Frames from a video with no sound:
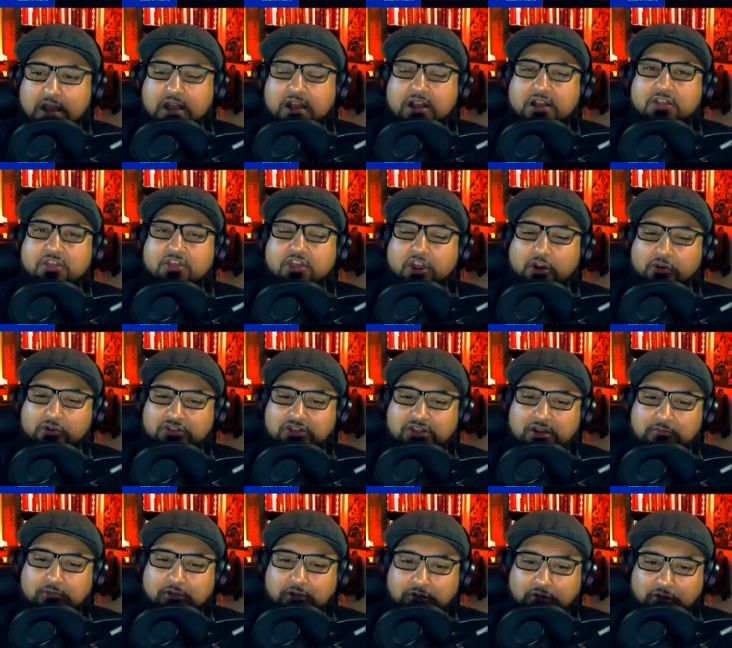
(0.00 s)
There are some
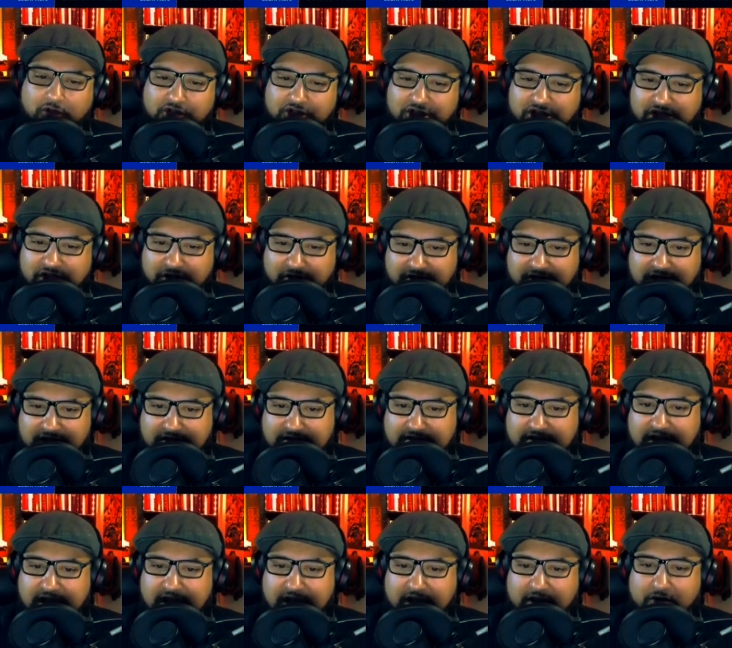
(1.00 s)
clergy during that
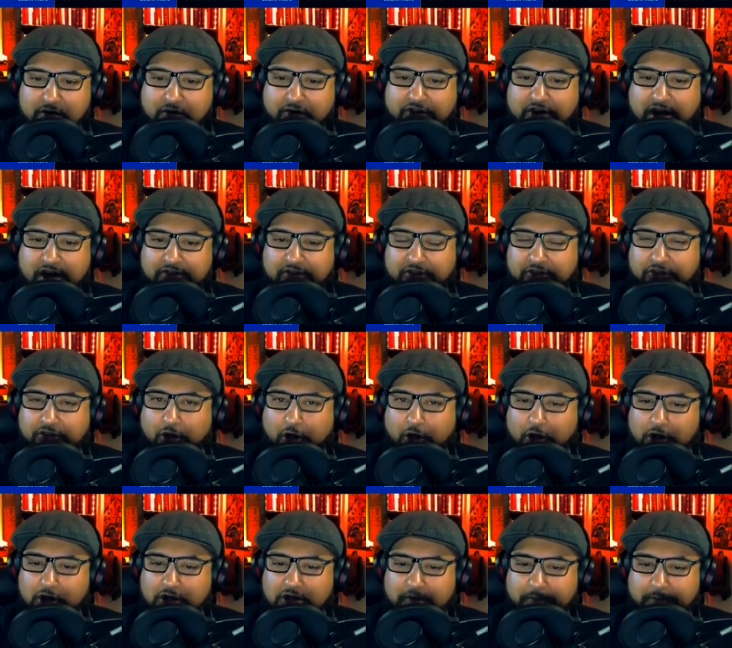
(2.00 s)
day who thought the darker
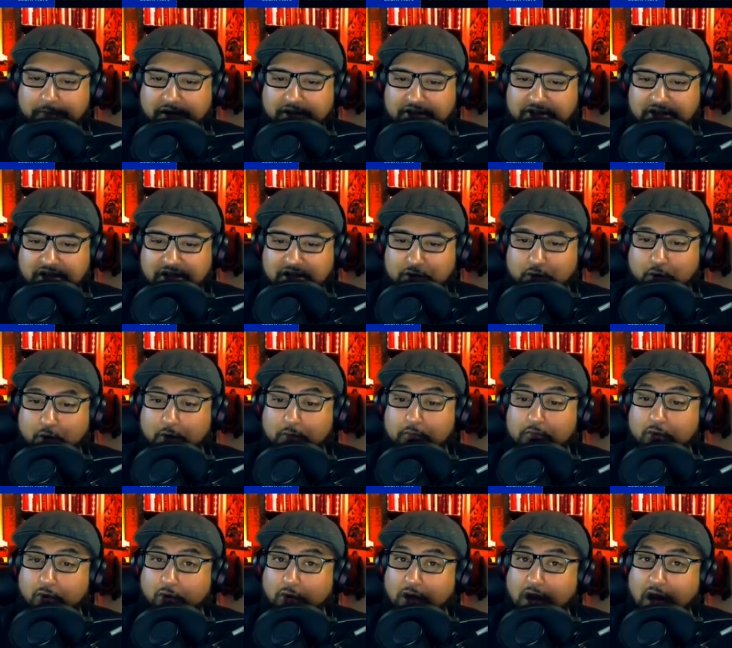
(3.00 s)
depictions were
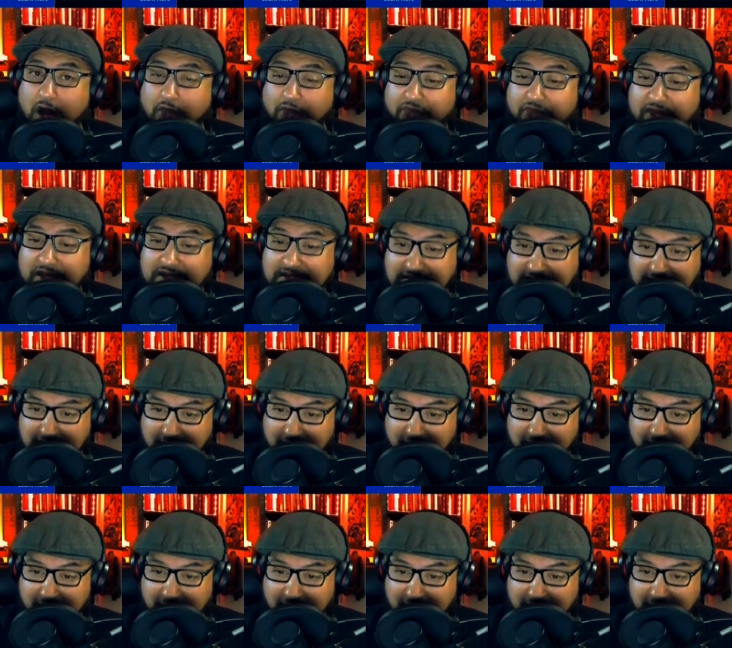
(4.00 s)
more authentic